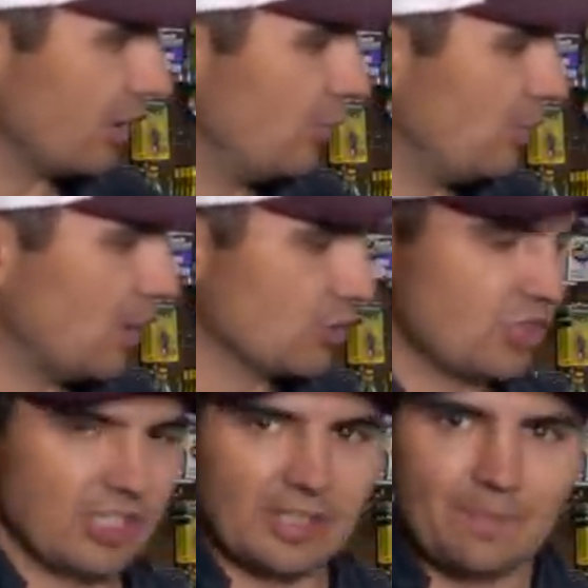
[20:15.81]
like a football
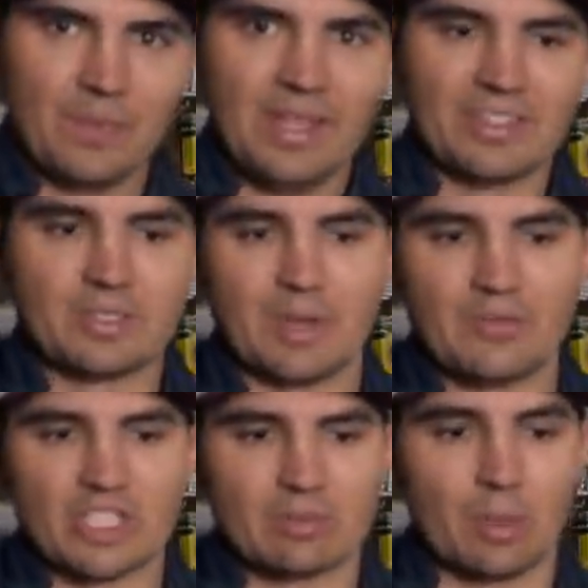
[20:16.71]
jig. This is my
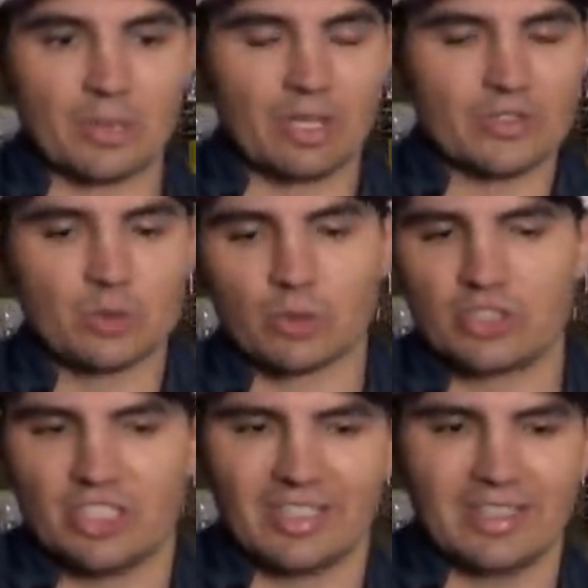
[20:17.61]
Fish the Moment offshore
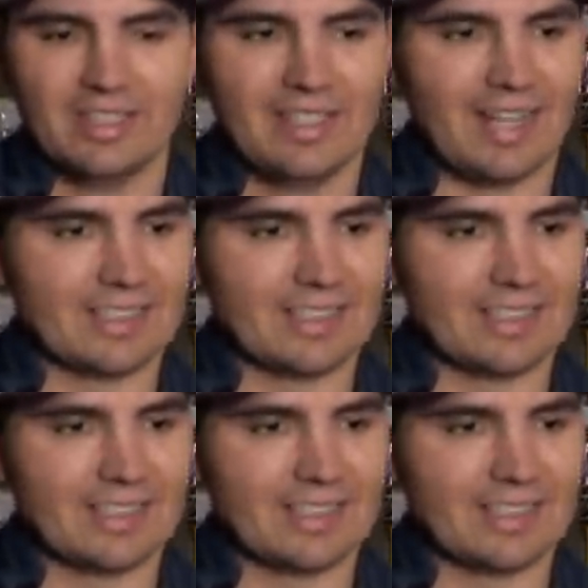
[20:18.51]
jig